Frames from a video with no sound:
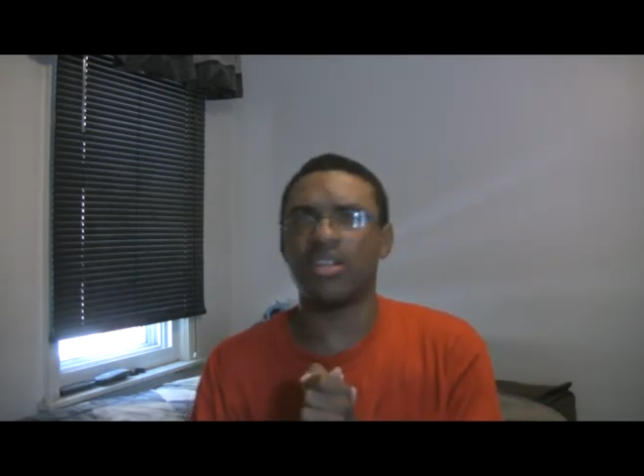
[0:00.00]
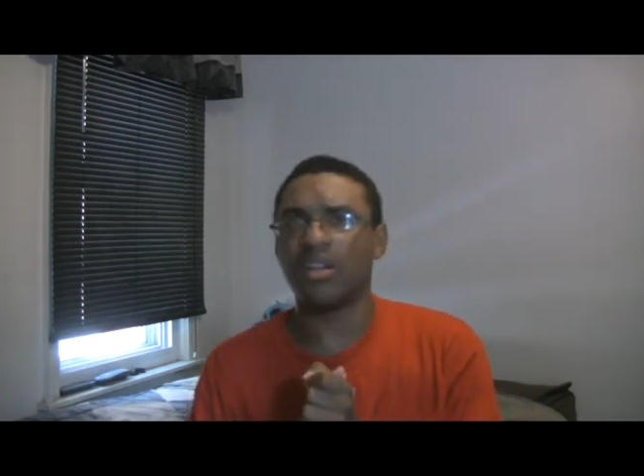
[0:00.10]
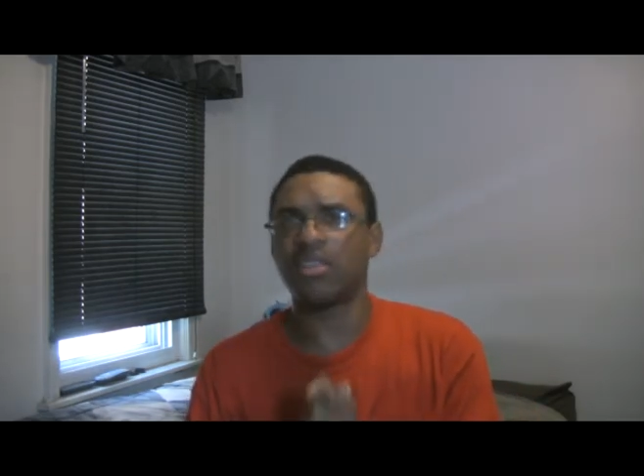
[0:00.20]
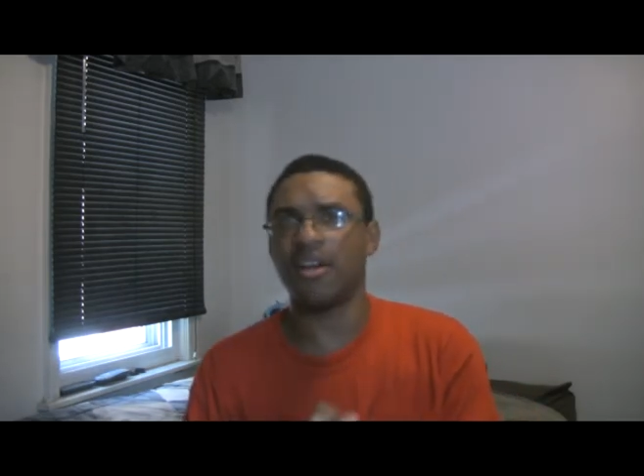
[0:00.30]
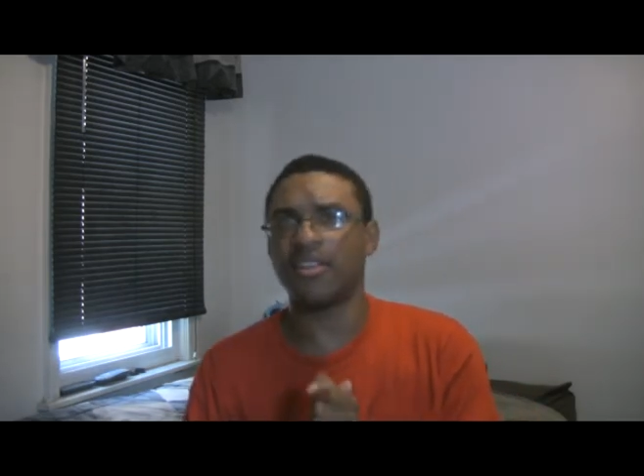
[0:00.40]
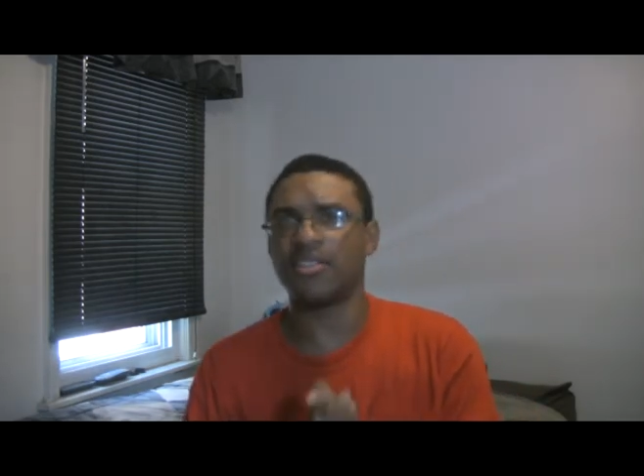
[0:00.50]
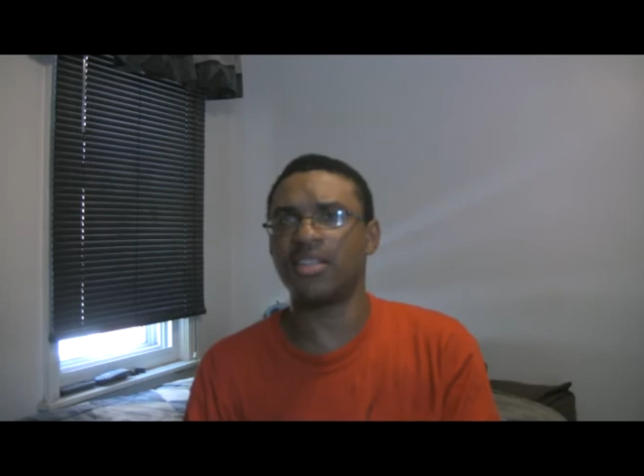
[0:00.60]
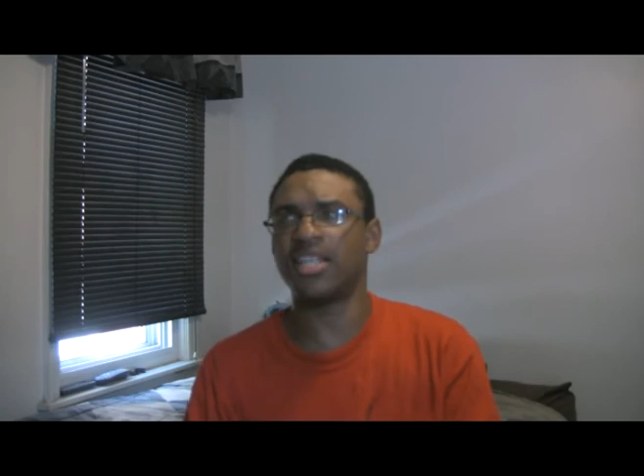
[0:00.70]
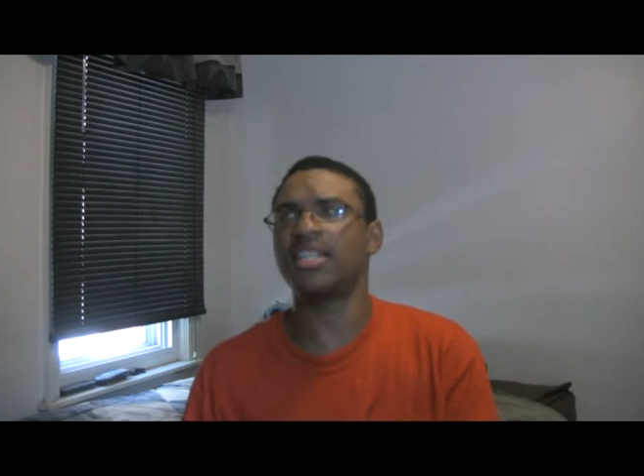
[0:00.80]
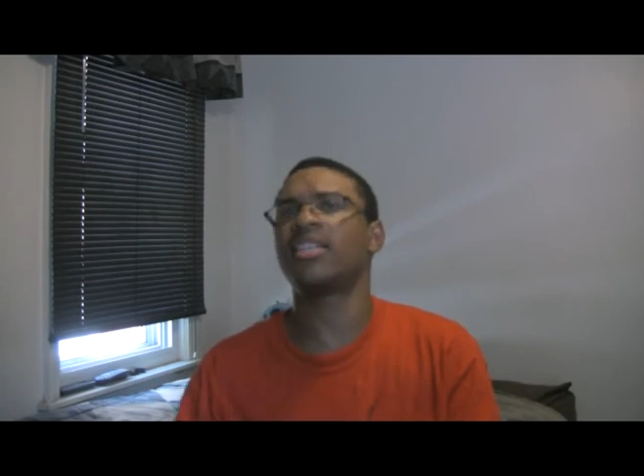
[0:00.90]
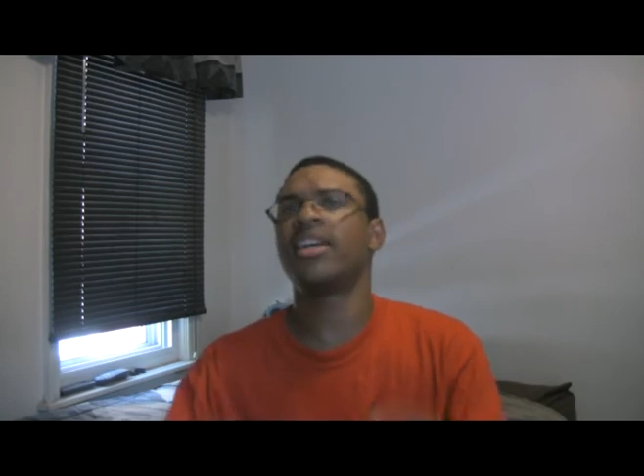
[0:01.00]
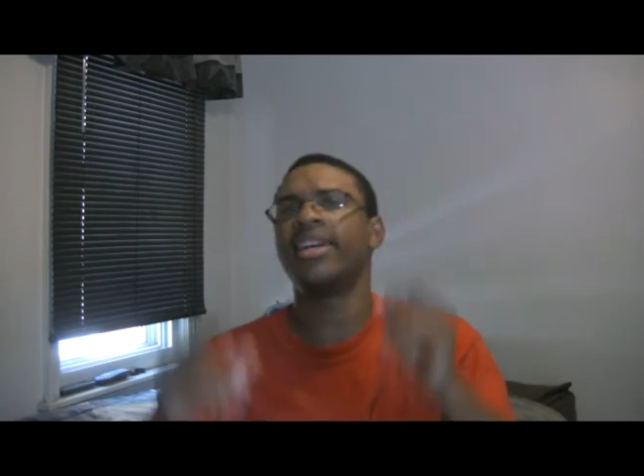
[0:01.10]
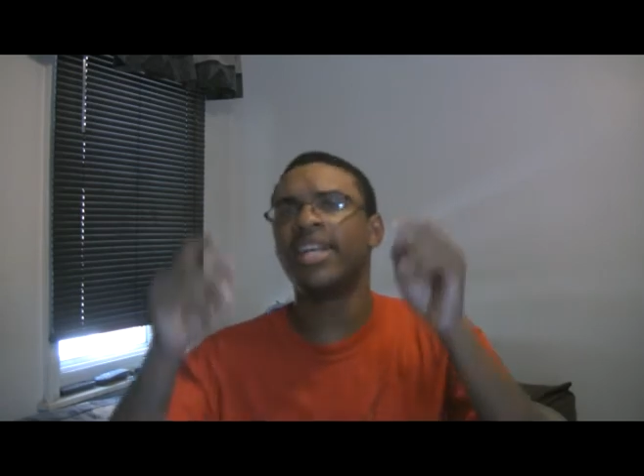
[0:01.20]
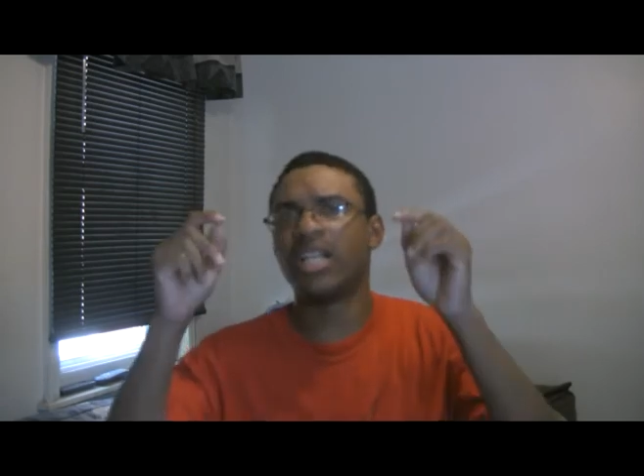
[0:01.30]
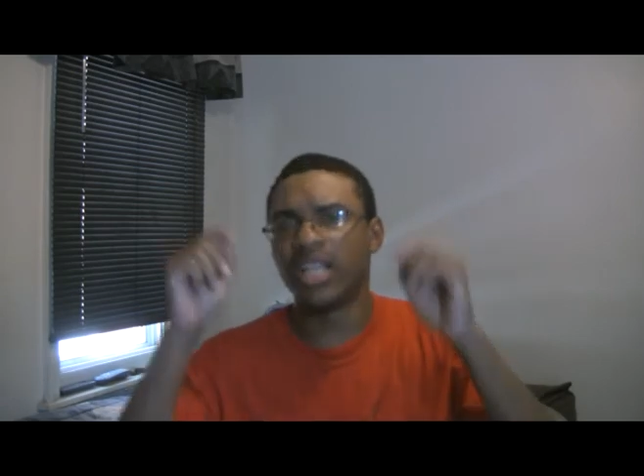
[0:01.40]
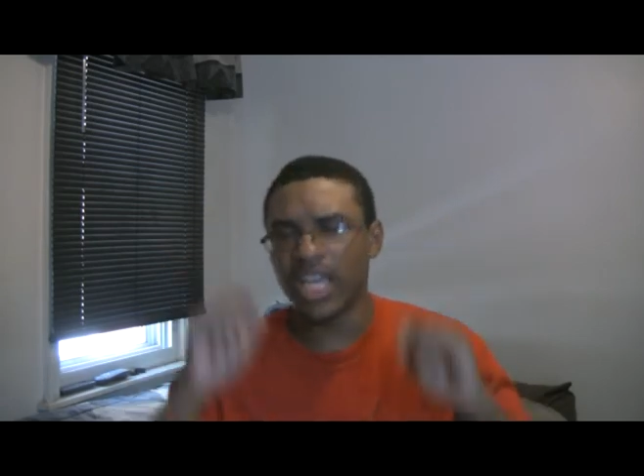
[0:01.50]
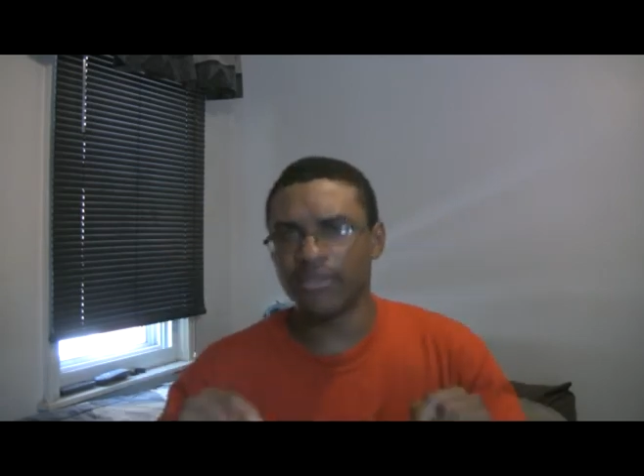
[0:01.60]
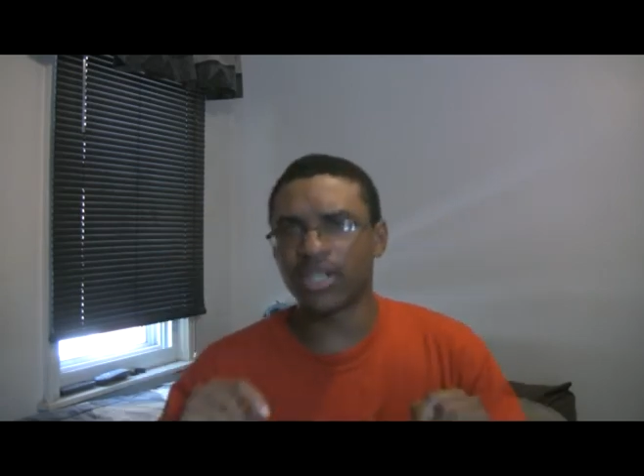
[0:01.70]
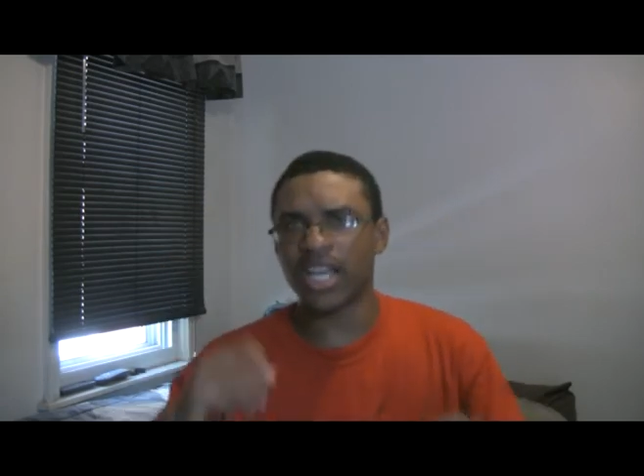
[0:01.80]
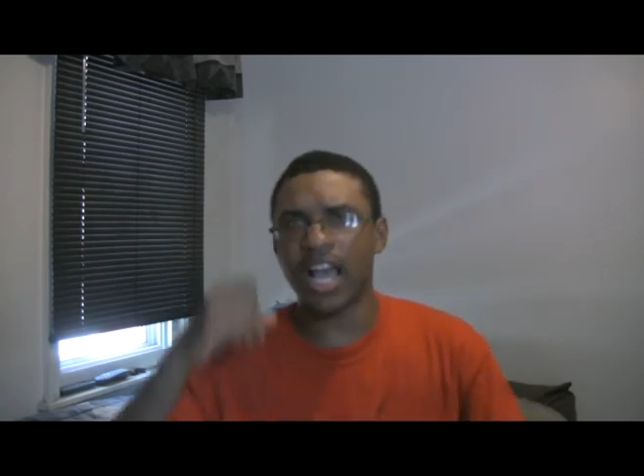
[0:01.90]
your thoughts on this.
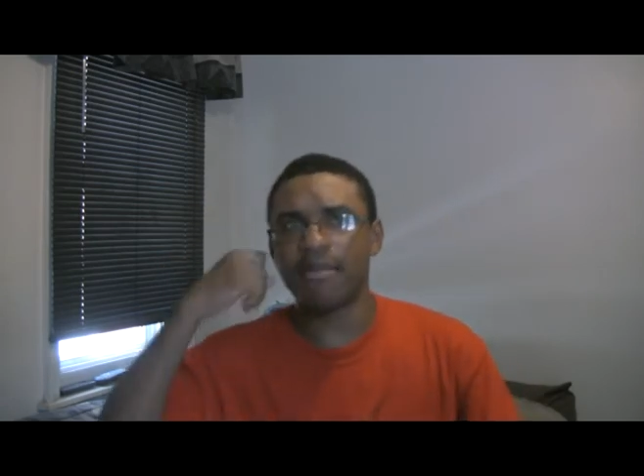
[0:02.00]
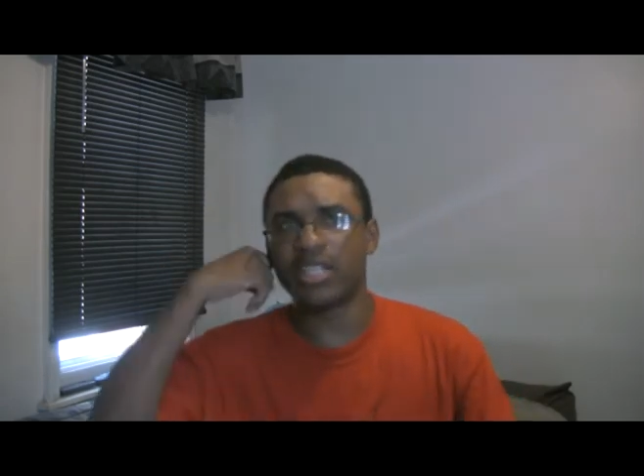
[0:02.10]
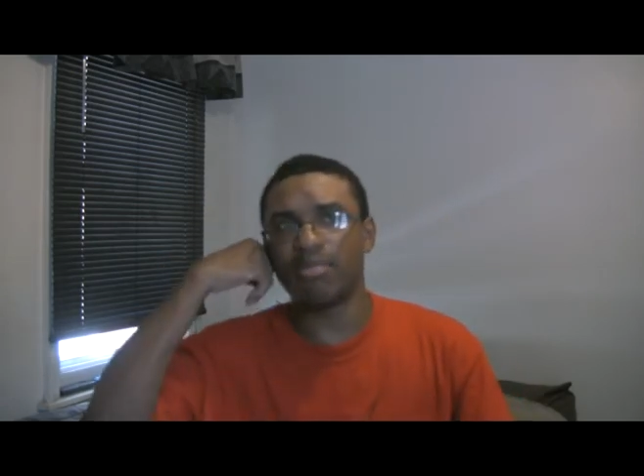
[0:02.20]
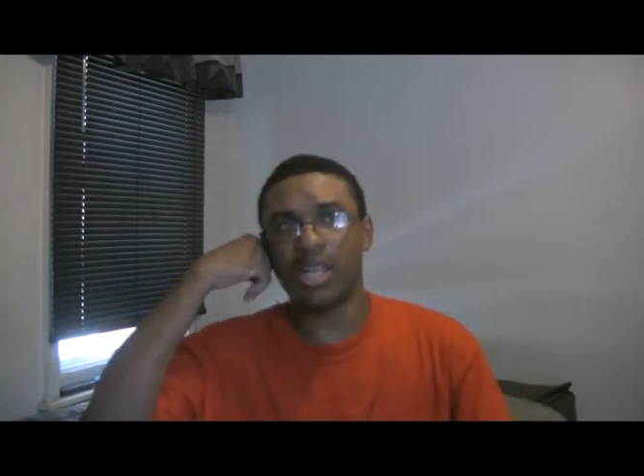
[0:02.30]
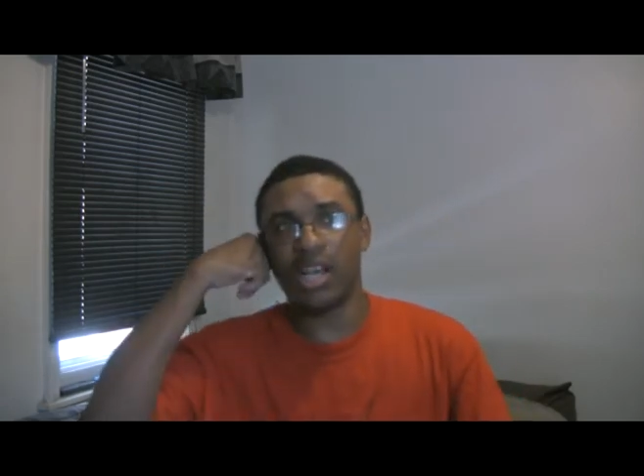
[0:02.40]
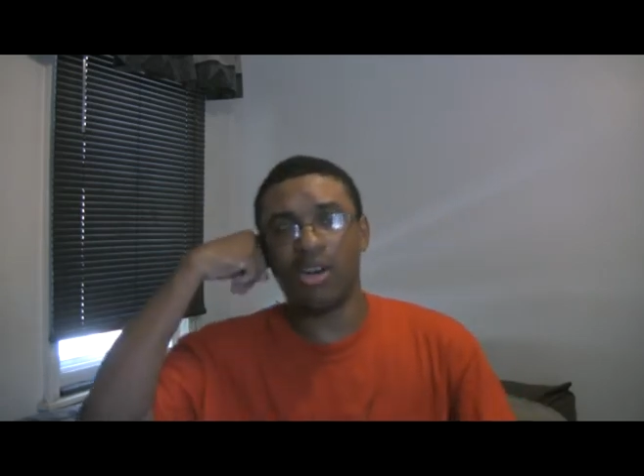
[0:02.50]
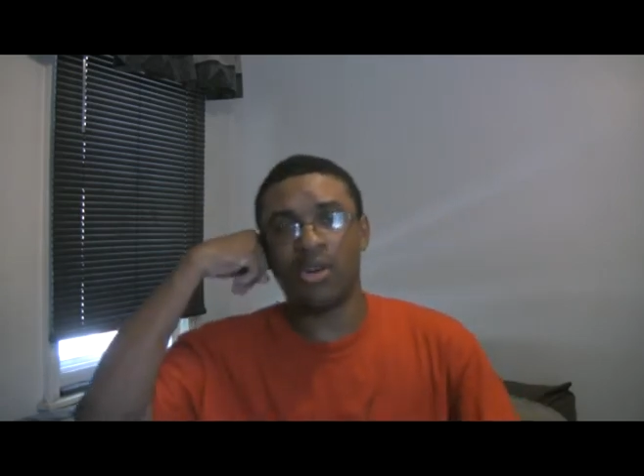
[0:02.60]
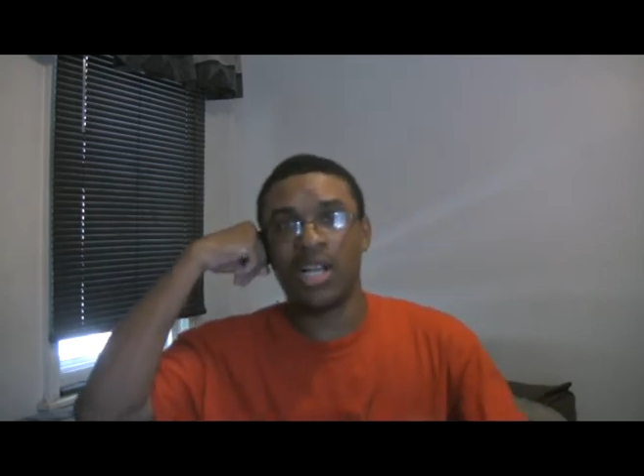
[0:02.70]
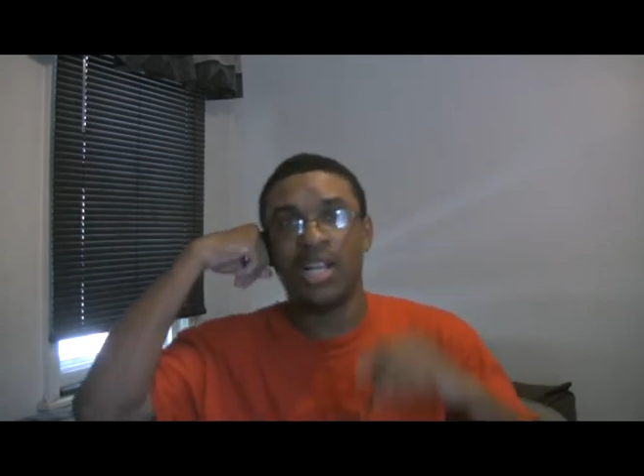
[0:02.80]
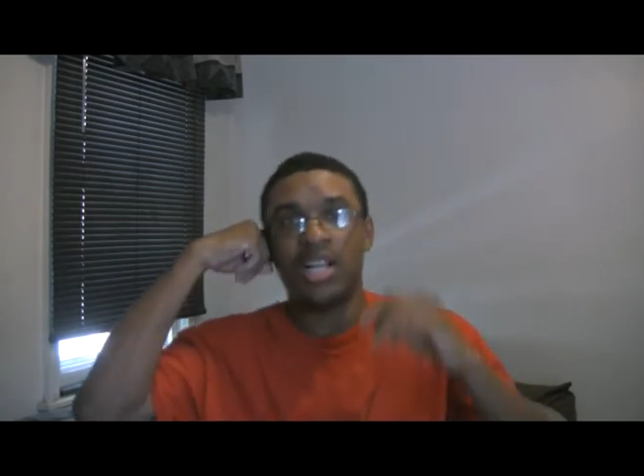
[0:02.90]
Leave your comments below.